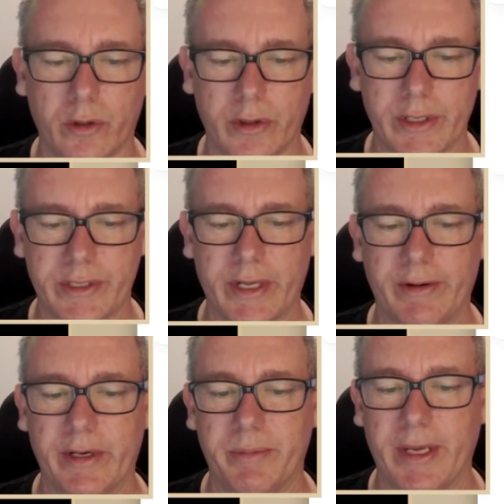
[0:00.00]
or
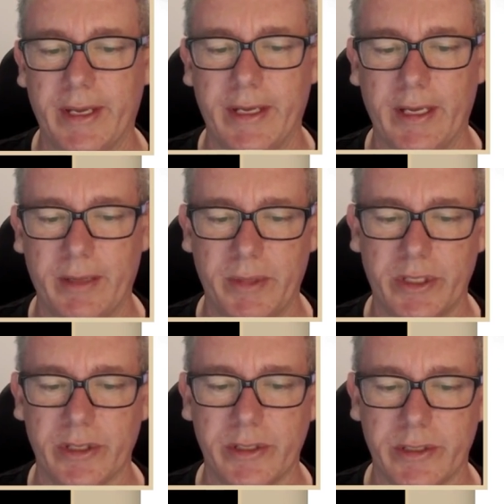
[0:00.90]
it's going to be
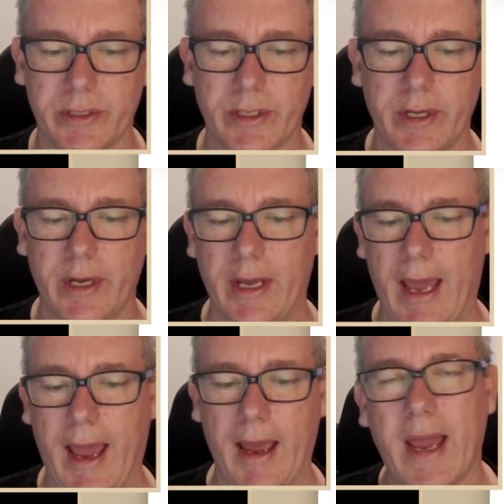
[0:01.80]
images.
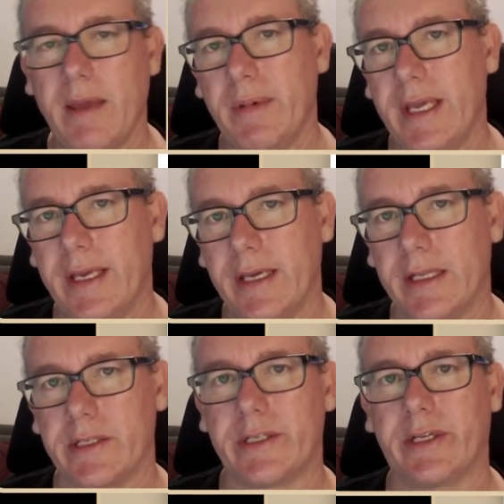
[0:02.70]

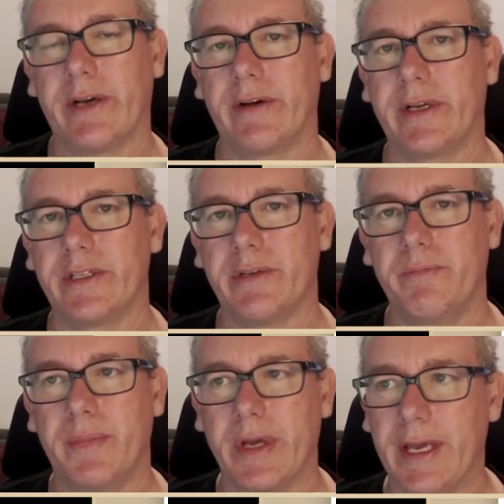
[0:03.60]
Maybe it's
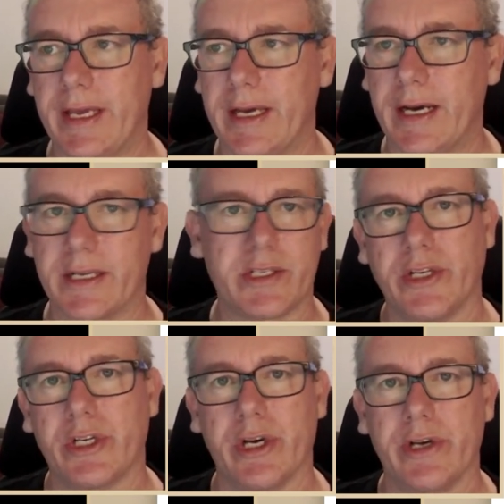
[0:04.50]
going to be
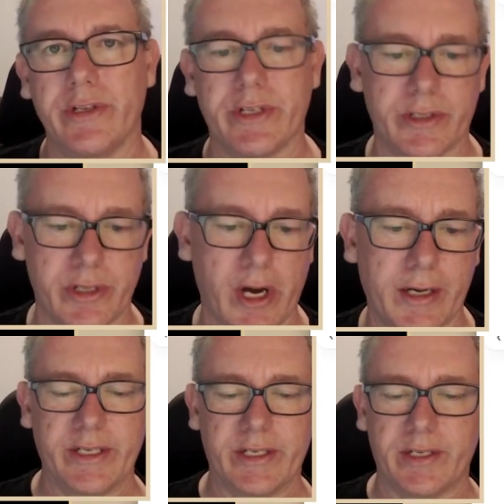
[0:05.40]
slideshows.
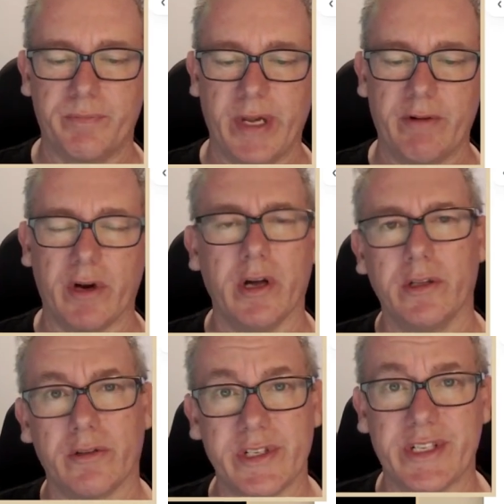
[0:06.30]
And is this
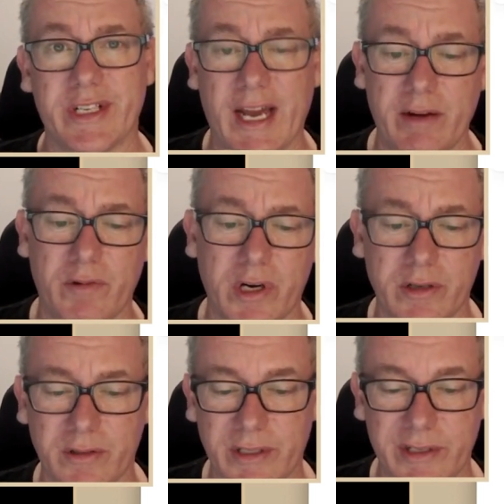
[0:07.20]
B-roll or is it
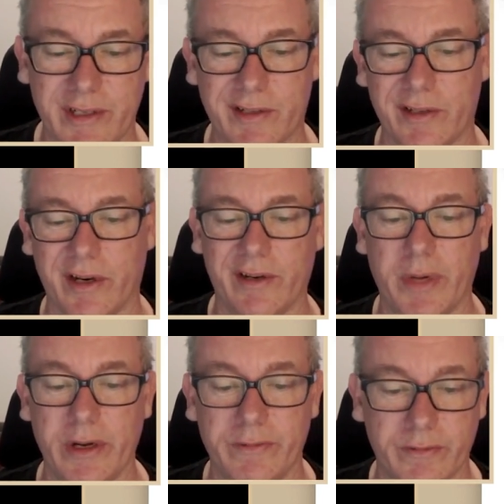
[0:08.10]
A-roll? It's a
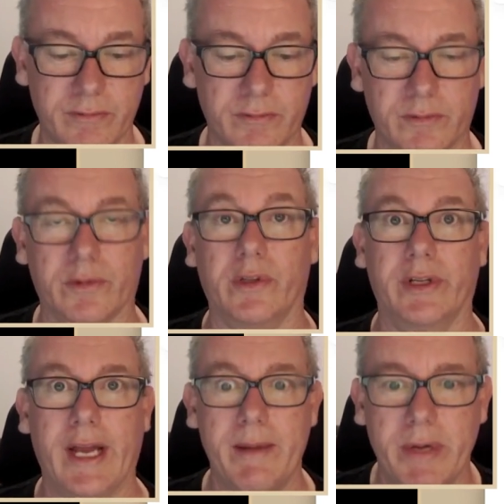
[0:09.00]
bit of both.
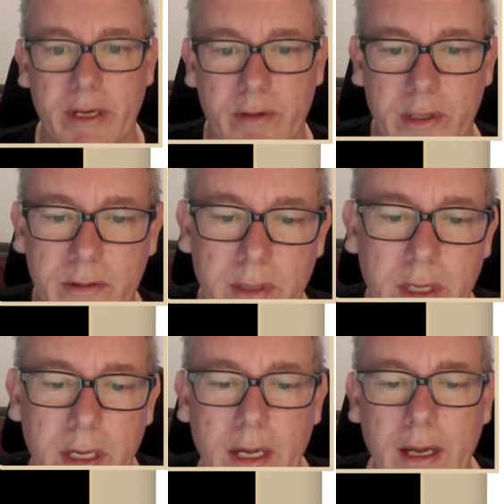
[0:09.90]
Call it A-B roll.